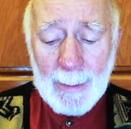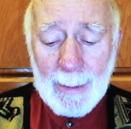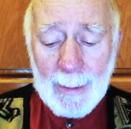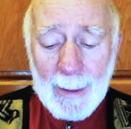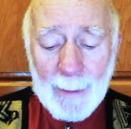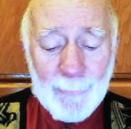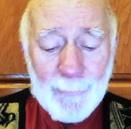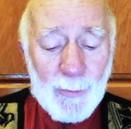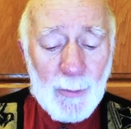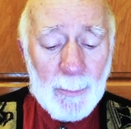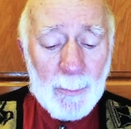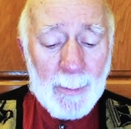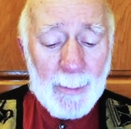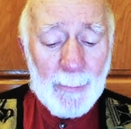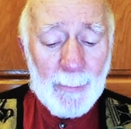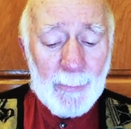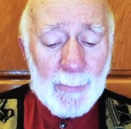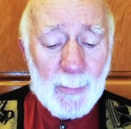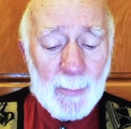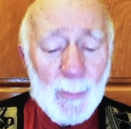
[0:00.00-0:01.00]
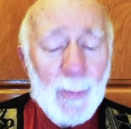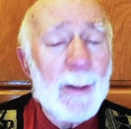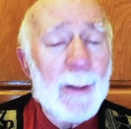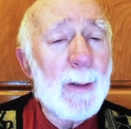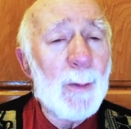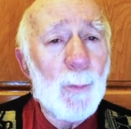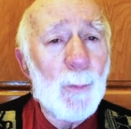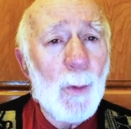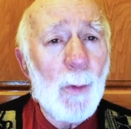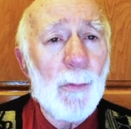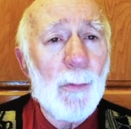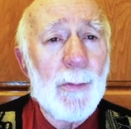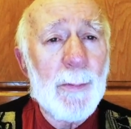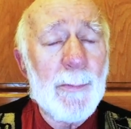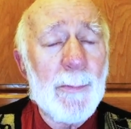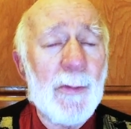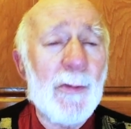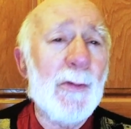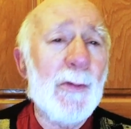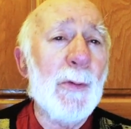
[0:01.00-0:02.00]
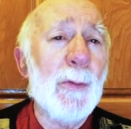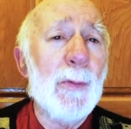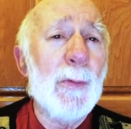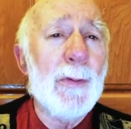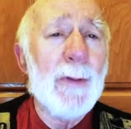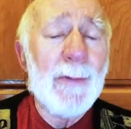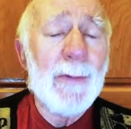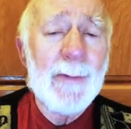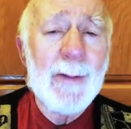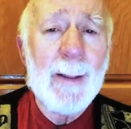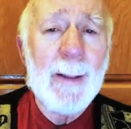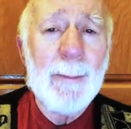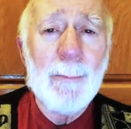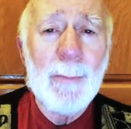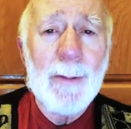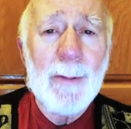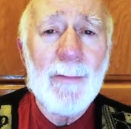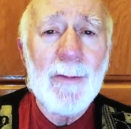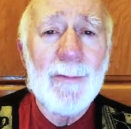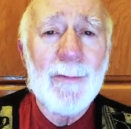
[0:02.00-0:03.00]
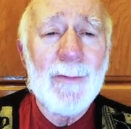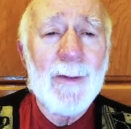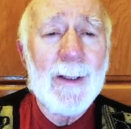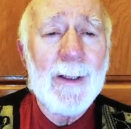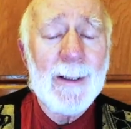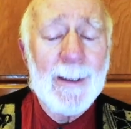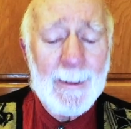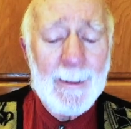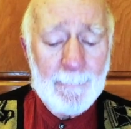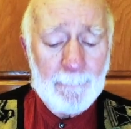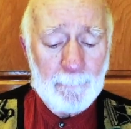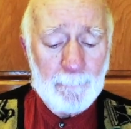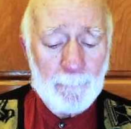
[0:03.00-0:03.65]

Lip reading: a few miles away in Walthamstow in the same river valley.